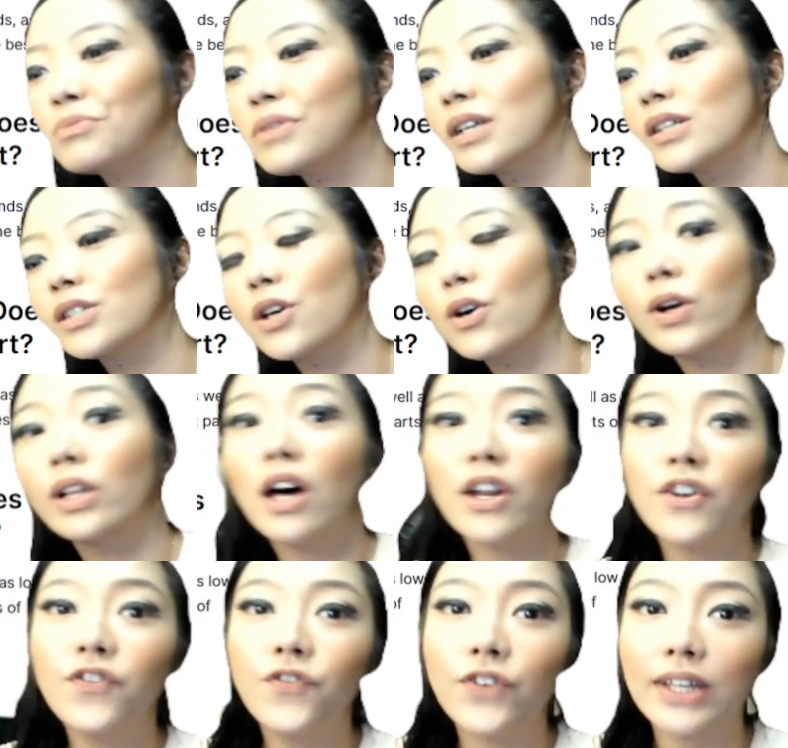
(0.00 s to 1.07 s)
So a lot
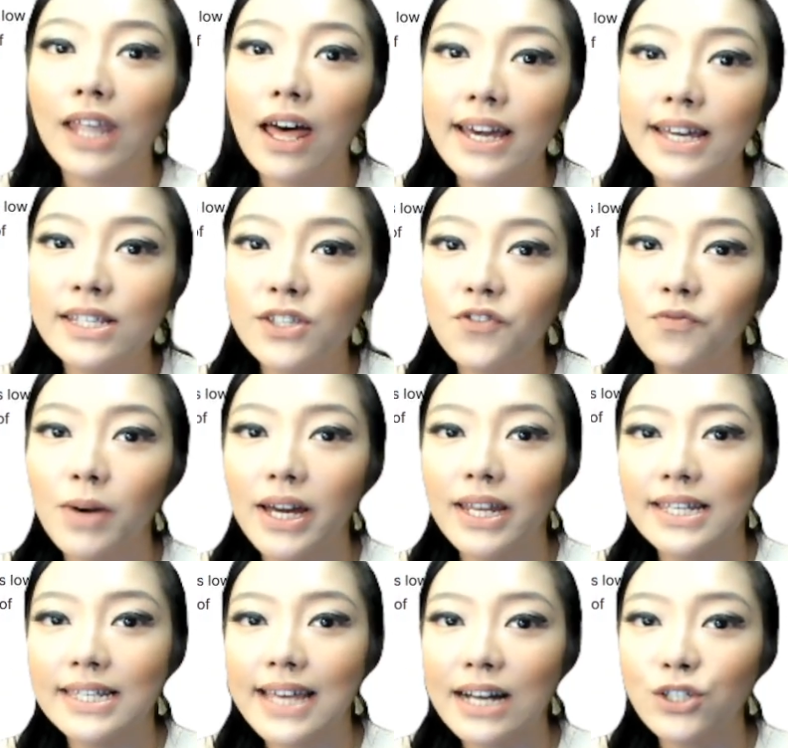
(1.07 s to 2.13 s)
of clients of mine
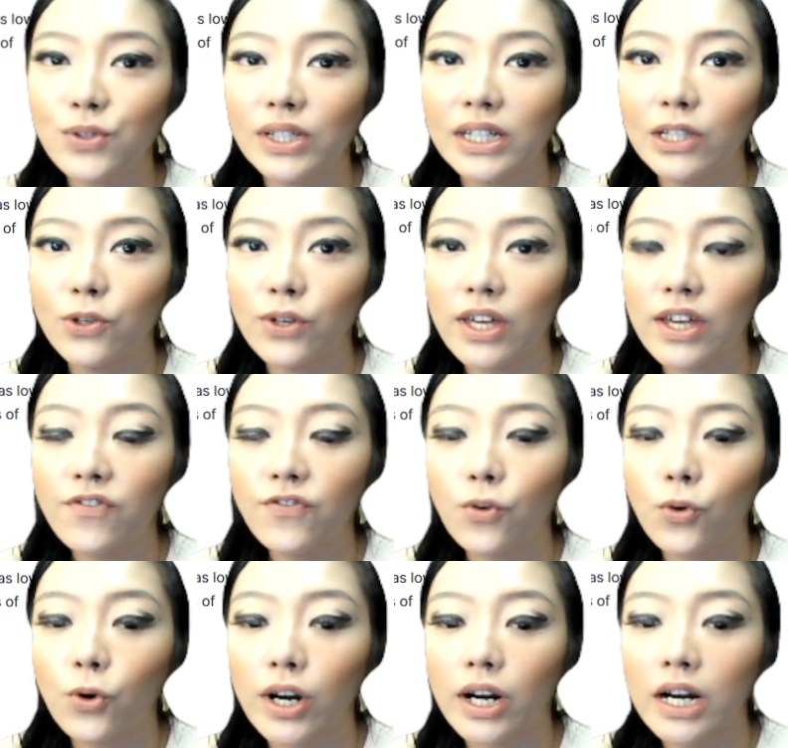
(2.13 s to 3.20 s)
is actually looking
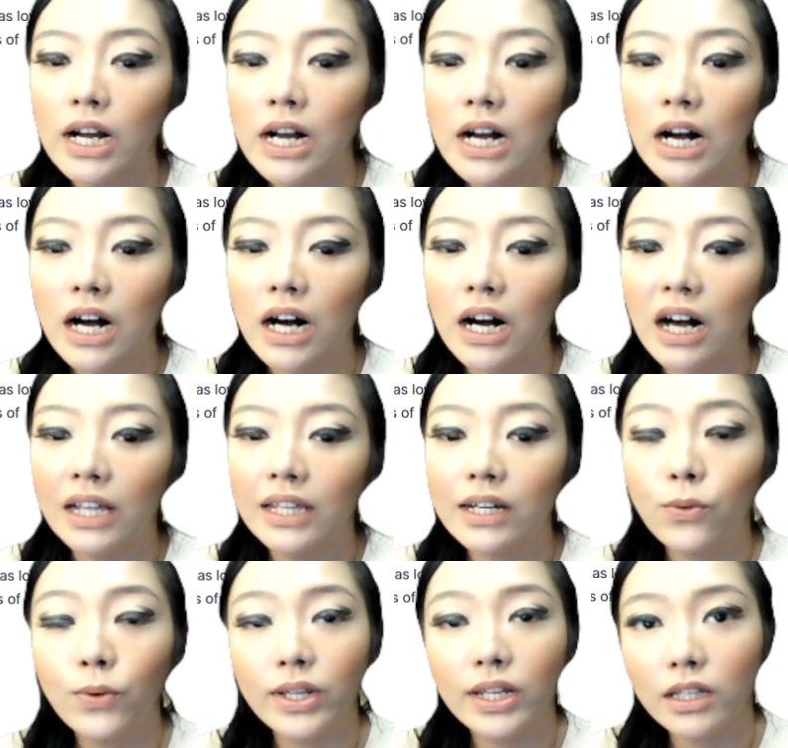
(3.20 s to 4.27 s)
for uh, a
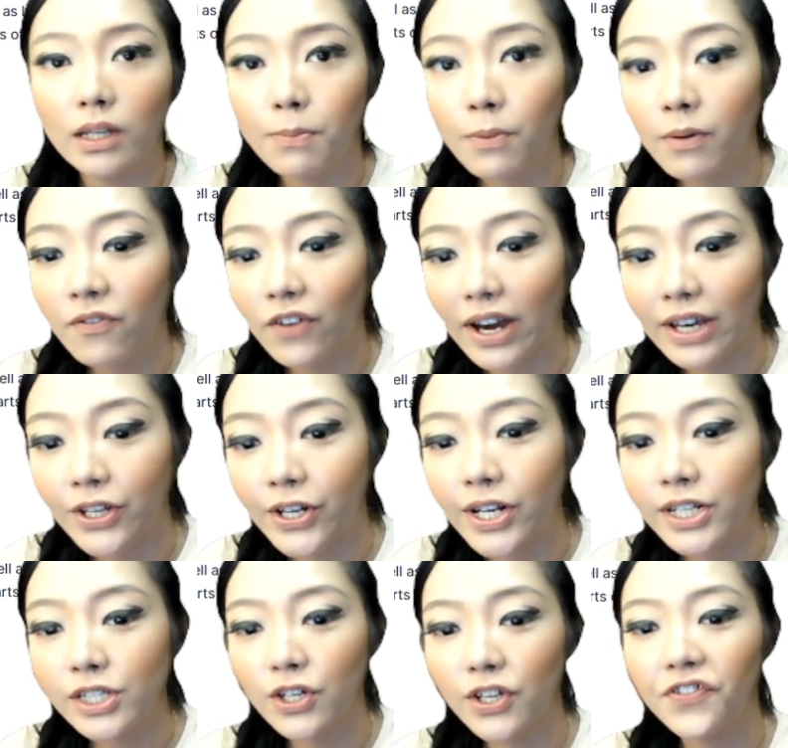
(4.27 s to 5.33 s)
liquidity provider.
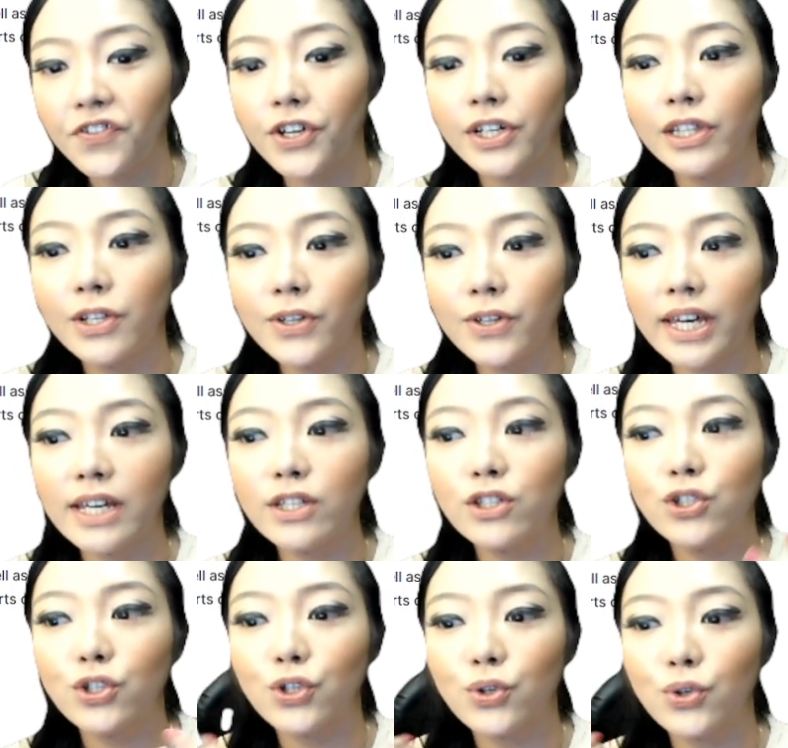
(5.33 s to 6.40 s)
So if you're looking
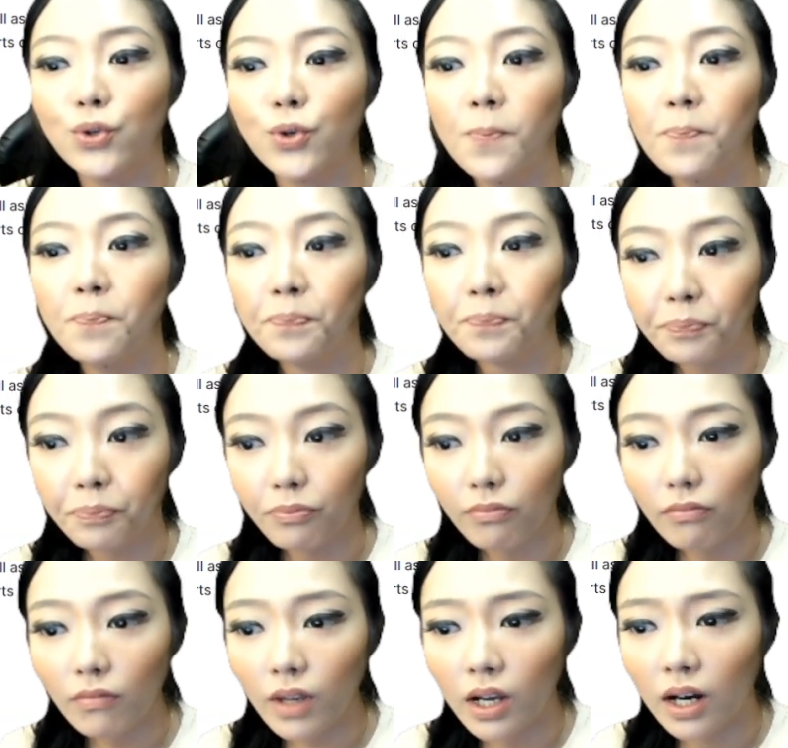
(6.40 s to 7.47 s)
to,
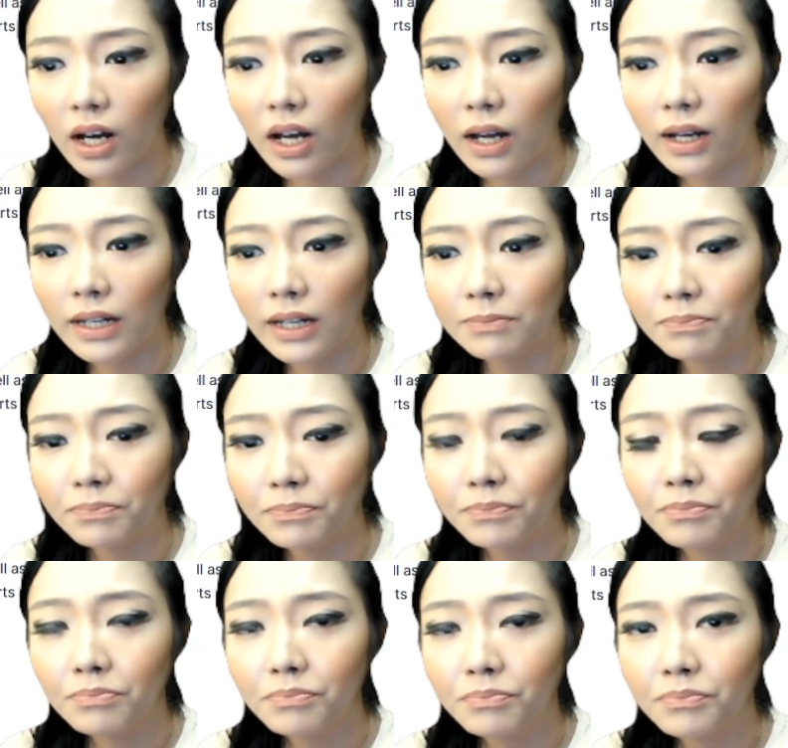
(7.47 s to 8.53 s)
uh,
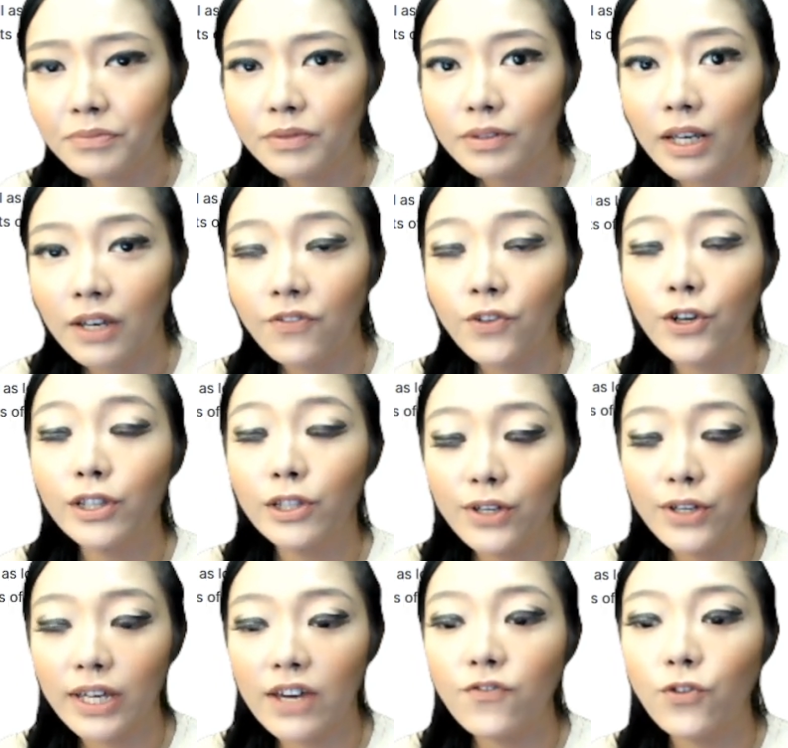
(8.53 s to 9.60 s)
if you're
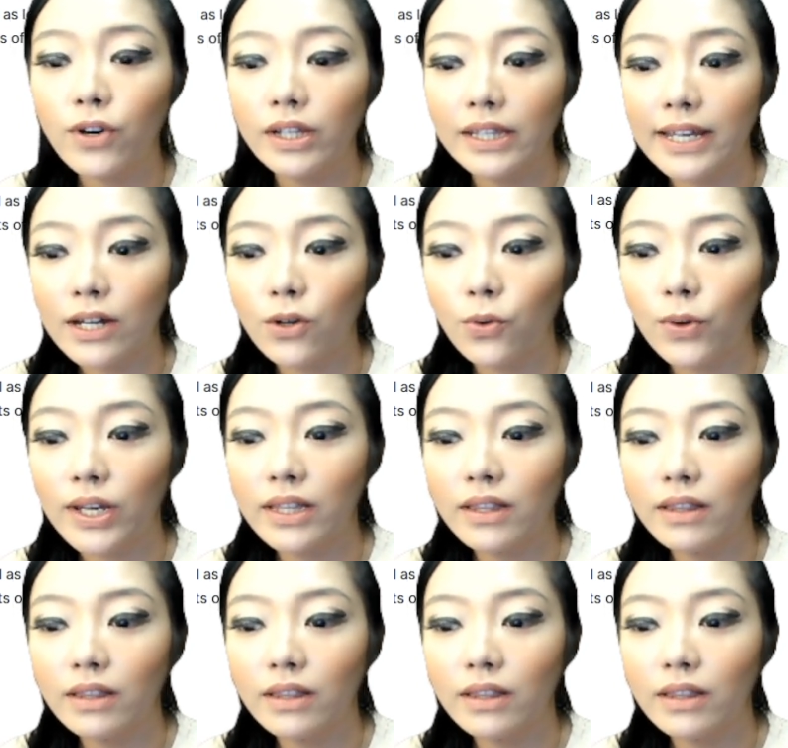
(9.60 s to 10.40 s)
looking for a liquid